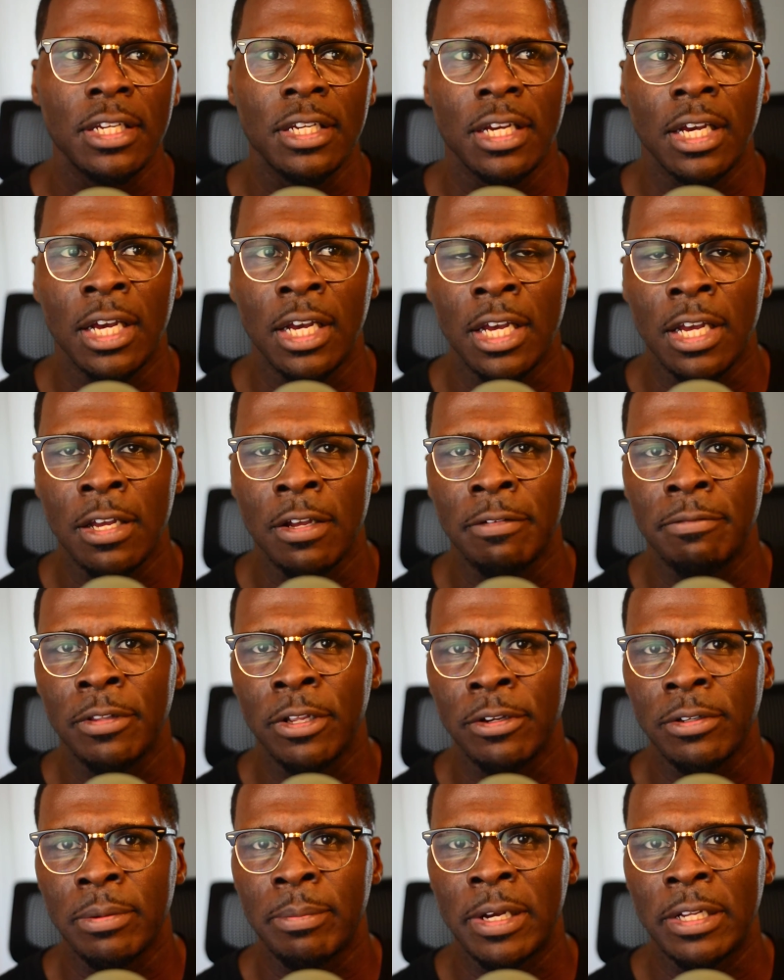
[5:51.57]
I've
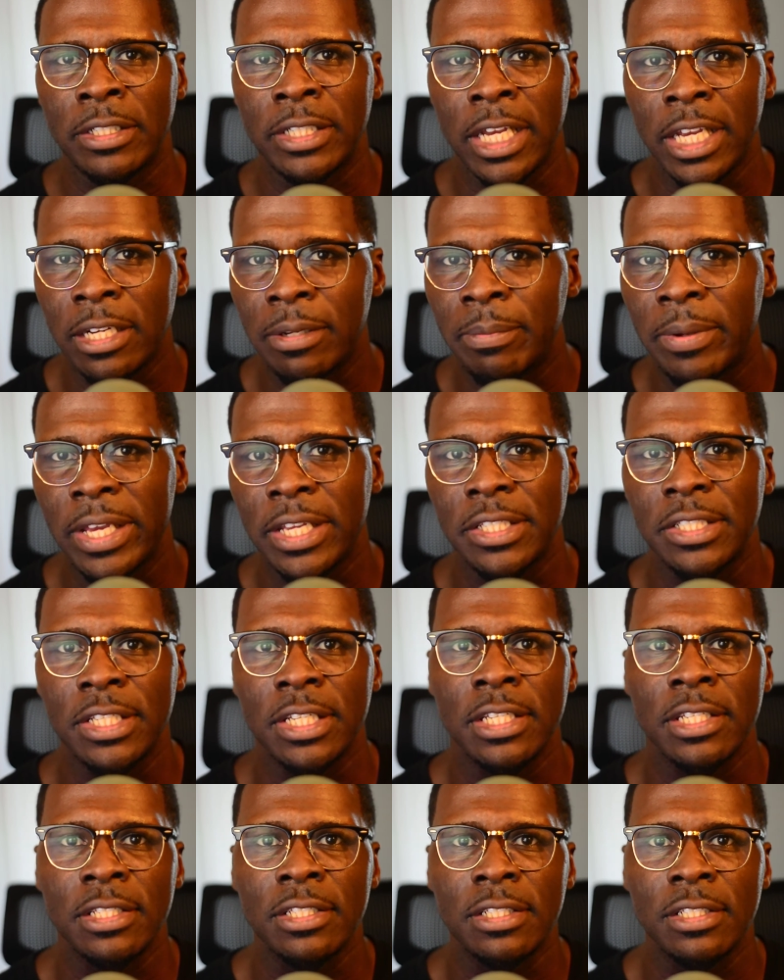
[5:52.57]
learned about
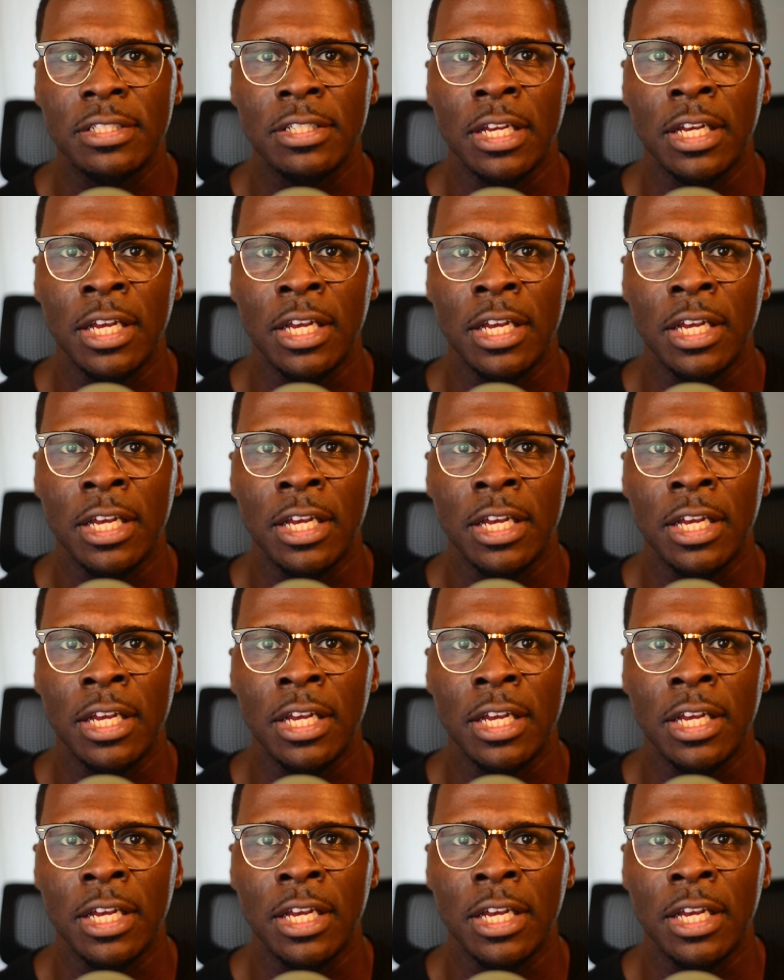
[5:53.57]
databases,